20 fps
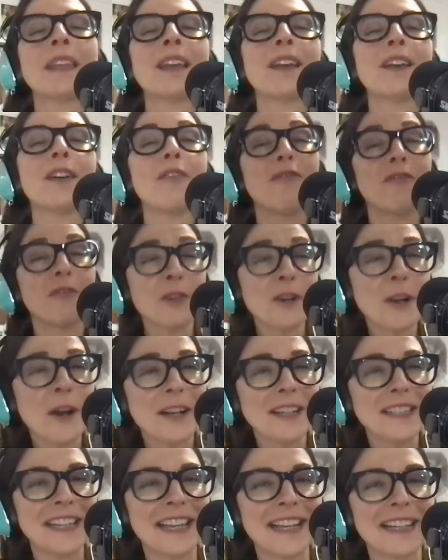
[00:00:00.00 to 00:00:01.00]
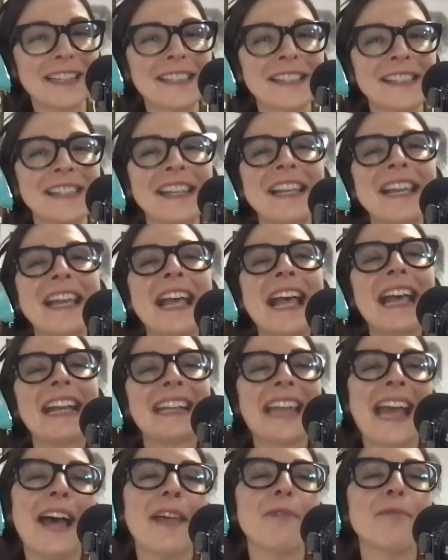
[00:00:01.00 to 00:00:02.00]
For context,
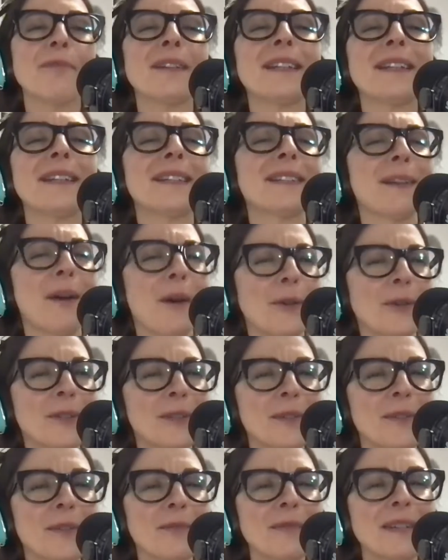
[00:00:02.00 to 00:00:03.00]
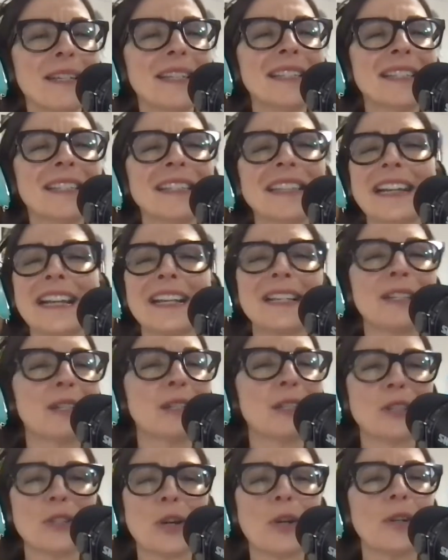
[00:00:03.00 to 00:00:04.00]
Catherine is also the reason that I
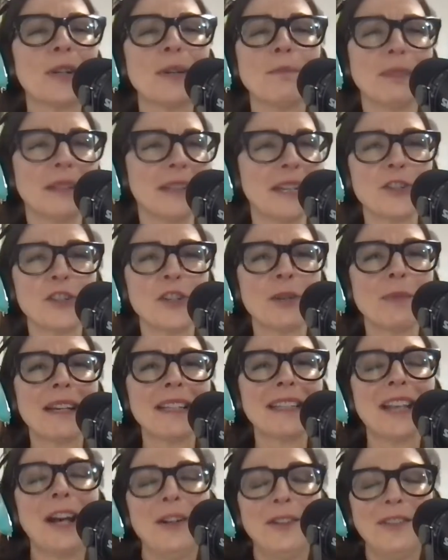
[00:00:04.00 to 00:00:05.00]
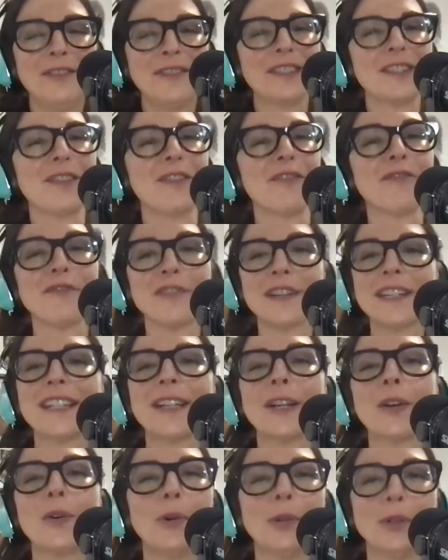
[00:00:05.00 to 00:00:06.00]
started plunging myself in the
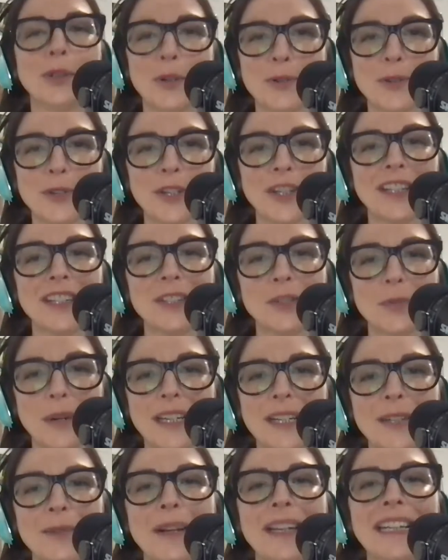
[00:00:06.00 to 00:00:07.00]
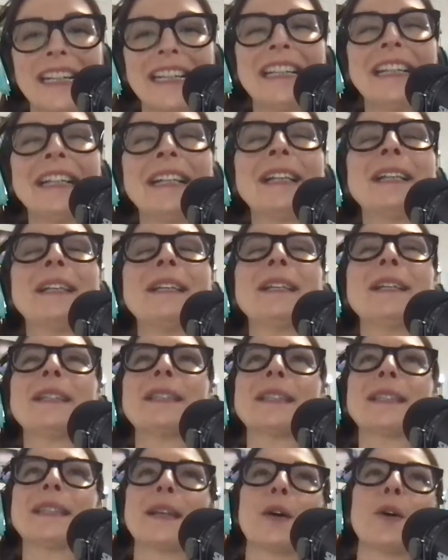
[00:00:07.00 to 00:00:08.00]
freezing cold ocean in 2020.
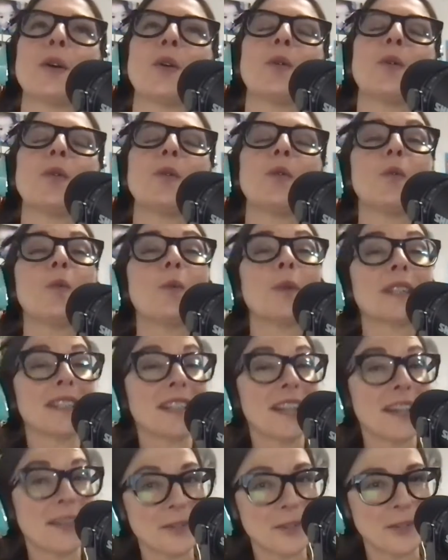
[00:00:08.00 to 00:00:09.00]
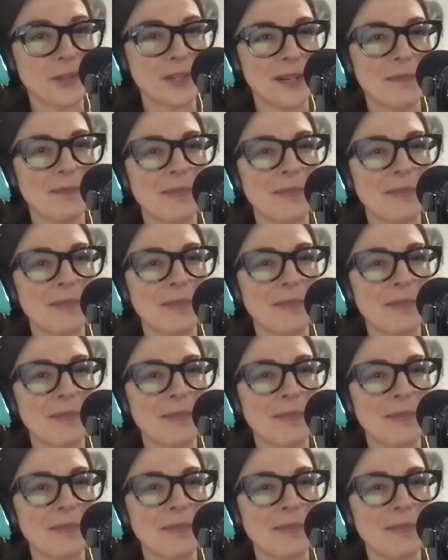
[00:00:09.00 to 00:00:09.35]
So, what's Othership?